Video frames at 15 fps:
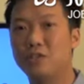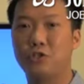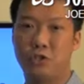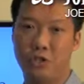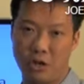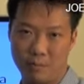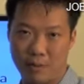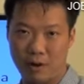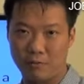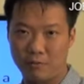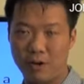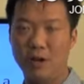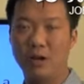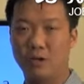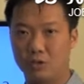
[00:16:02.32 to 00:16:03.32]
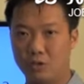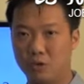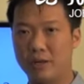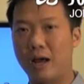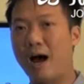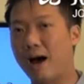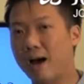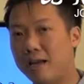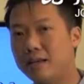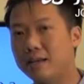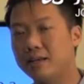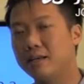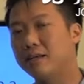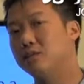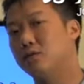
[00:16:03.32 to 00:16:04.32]
Qi mouth. So the idea
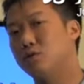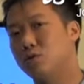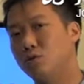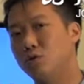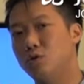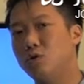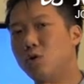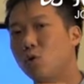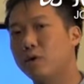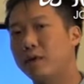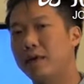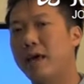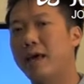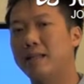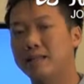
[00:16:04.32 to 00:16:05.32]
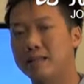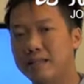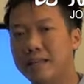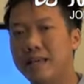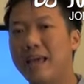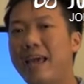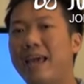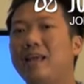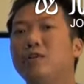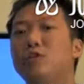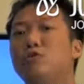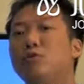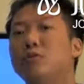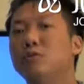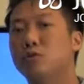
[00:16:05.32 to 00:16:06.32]
is to locate the
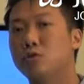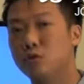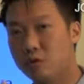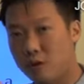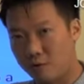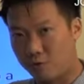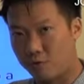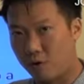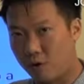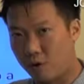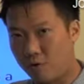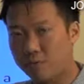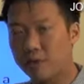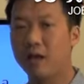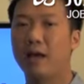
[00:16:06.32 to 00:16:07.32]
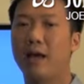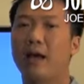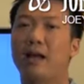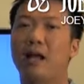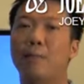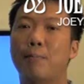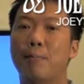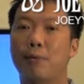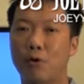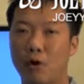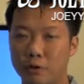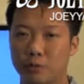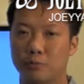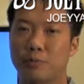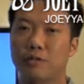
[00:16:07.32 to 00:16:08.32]
entrance to the floor at a
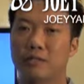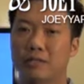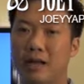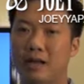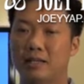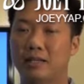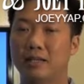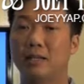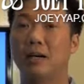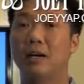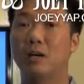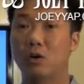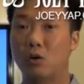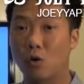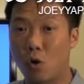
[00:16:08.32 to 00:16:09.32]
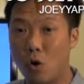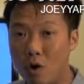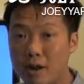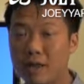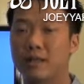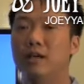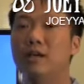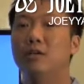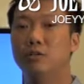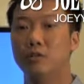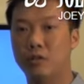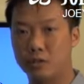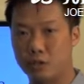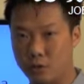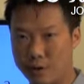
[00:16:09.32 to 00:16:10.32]
prosperous sector according to
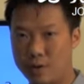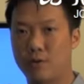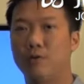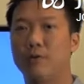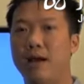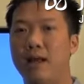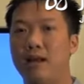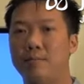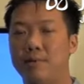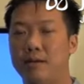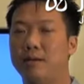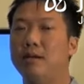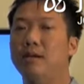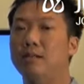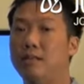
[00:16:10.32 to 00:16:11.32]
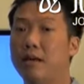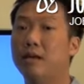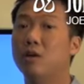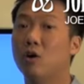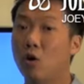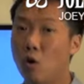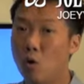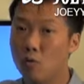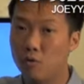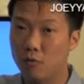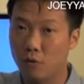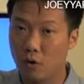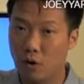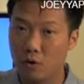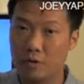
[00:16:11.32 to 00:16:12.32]
the Xuan Kong element. Then the whole
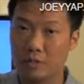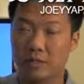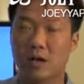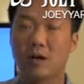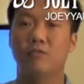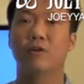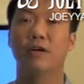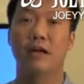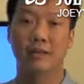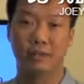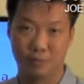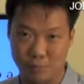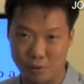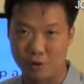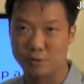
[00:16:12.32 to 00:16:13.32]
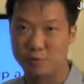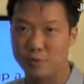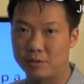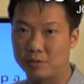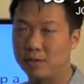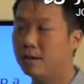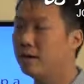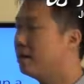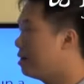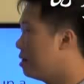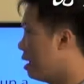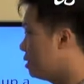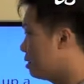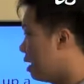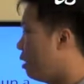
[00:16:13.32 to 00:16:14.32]
floor itself is prosperous.
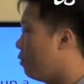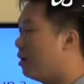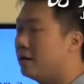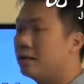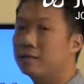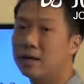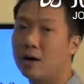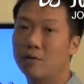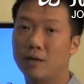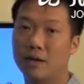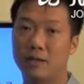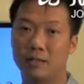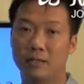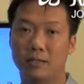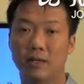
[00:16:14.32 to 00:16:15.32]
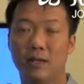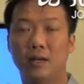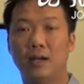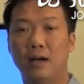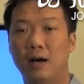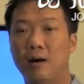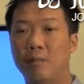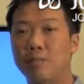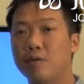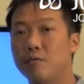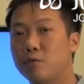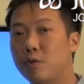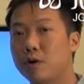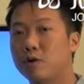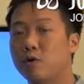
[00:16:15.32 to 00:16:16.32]
That's how it is calculated. If
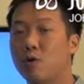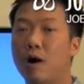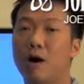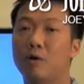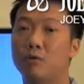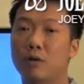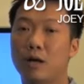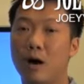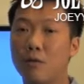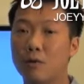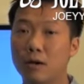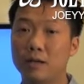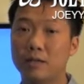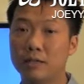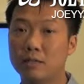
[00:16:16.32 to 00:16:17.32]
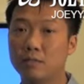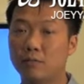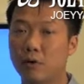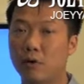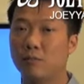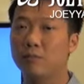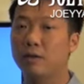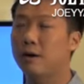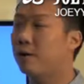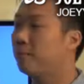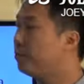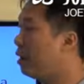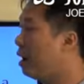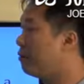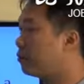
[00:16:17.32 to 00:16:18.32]
you want to know how to calculate this floor,
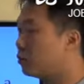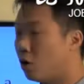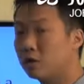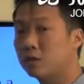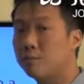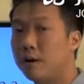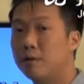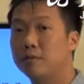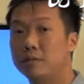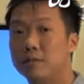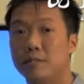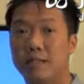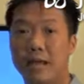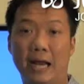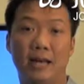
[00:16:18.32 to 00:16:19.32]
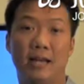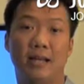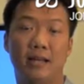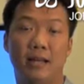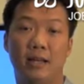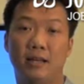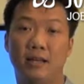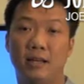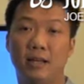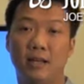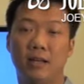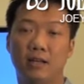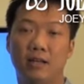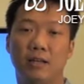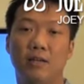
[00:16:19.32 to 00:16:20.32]
I've talked about this technique in
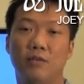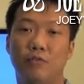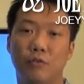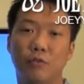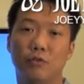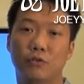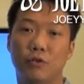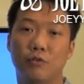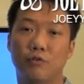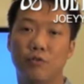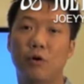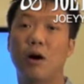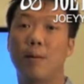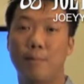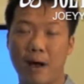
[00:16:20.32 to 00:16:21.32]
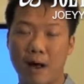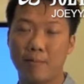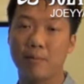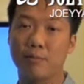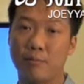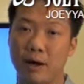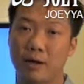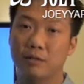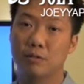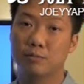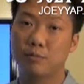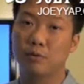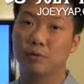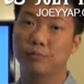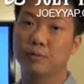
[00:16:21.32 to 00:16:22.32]
the Feng Shui for Apartment Buyers
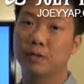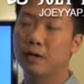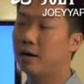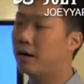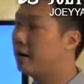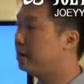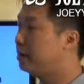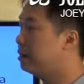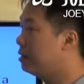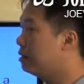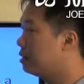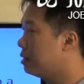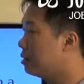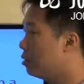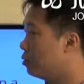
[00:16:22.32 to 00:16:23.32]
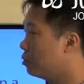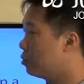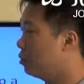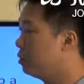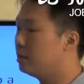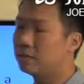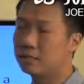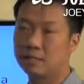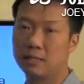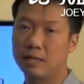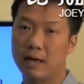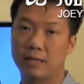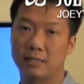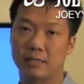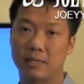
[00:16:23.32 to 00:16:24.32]
book, and this is also listed
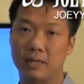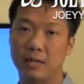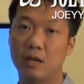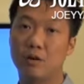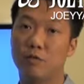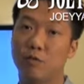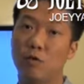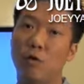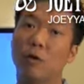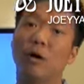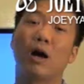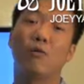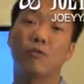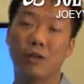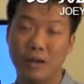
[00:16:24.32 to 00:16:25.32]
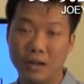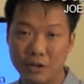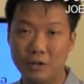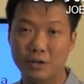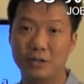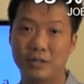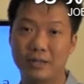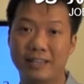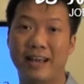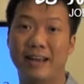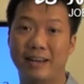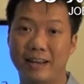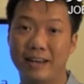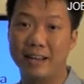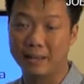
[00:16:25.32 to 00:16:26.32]
as the floor calculation
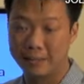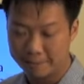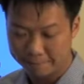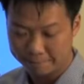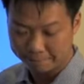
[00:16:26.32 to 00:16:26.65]
technique.